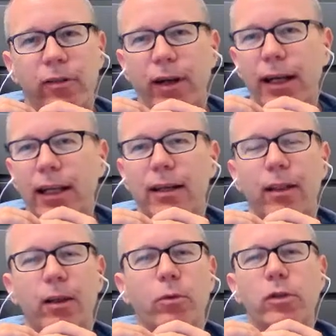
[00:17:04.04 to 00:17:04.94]
are very
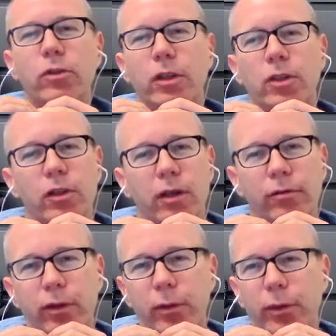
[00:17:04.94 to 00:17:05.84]
draining. The
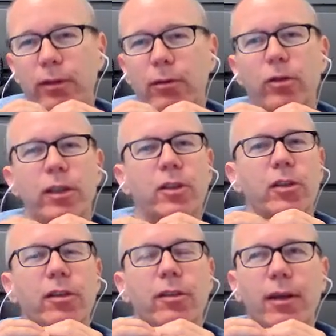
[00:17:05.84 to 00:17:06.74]
restrictions on fluid,
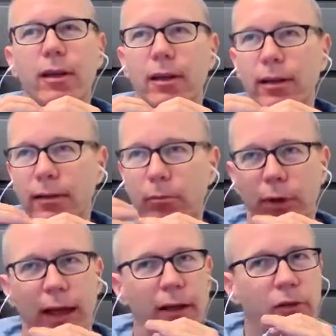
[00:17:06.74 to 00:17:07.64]
restrictions
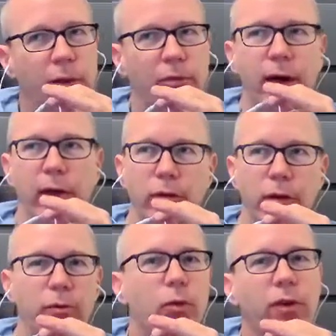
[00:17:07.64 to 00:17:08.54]
on potassium,
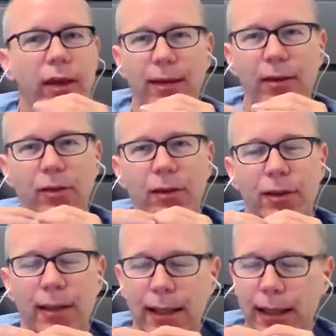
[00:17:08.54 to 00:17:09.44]
phosphorus, foods that
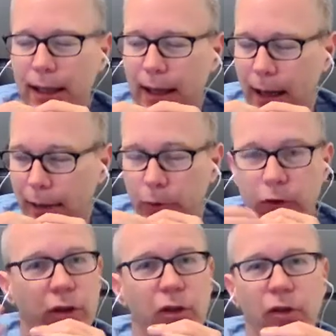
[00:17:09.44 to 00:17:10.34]
taste good,
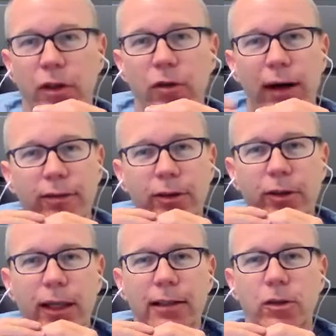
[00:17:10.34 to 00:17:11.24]
restrictions on
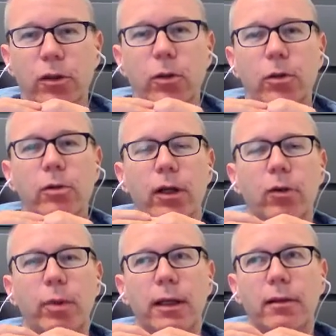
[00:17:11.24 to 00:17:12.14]
travel. And
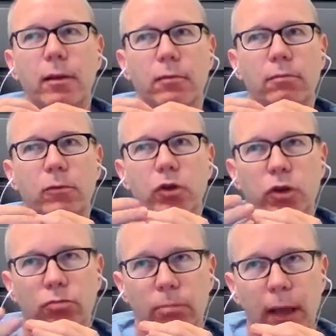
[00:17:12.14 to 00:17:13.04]
so transplants
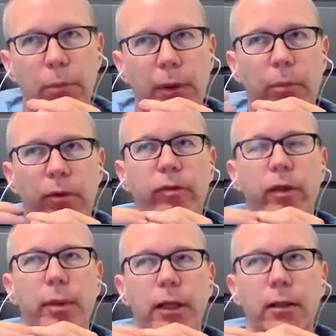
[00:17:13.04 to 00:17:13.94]
make
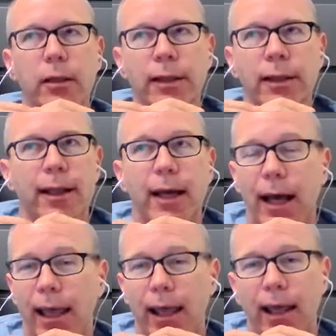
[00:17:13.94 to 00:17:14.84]
people feel better.
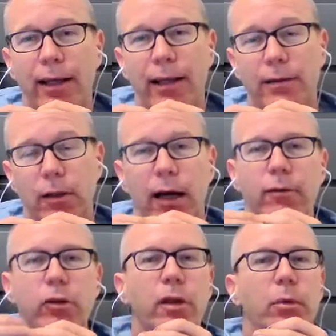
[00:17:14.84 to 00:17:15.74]

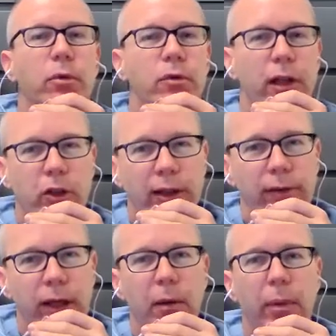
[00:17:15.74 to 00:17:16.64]
And obviously it improves
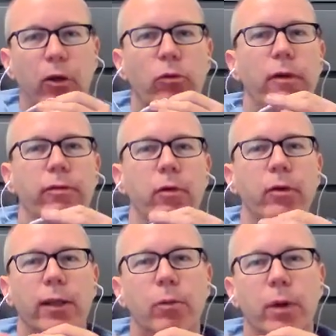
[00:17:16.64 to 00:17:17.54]
longevity about
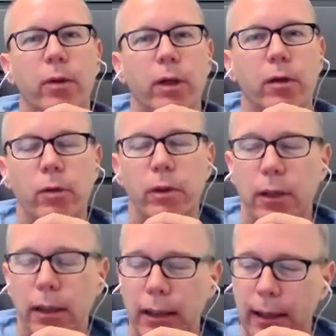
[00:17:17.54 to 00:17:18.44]
threefold. That's why we
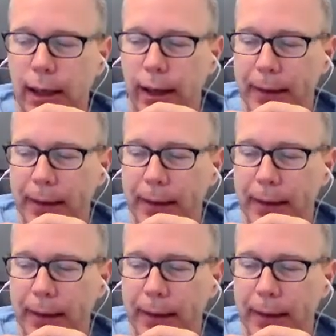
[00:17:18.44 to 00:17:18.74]
do it.